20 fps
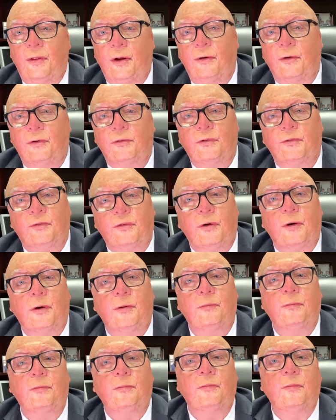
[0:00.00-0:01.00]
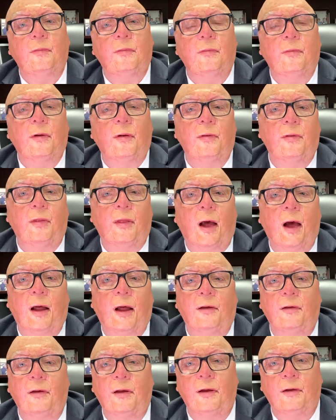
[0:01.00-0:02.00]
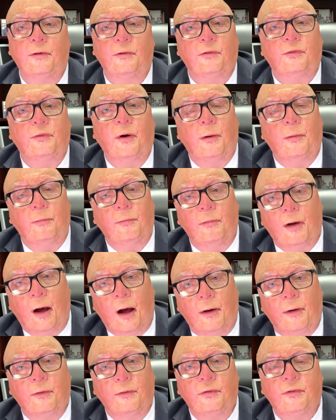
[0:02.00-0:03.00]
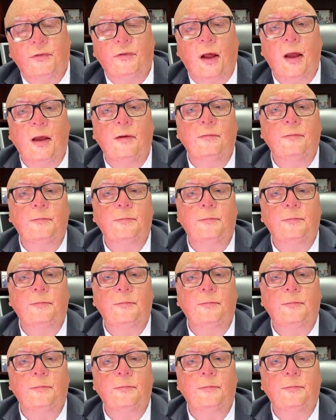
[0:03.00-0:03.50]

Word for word: There is a firm that is from out of state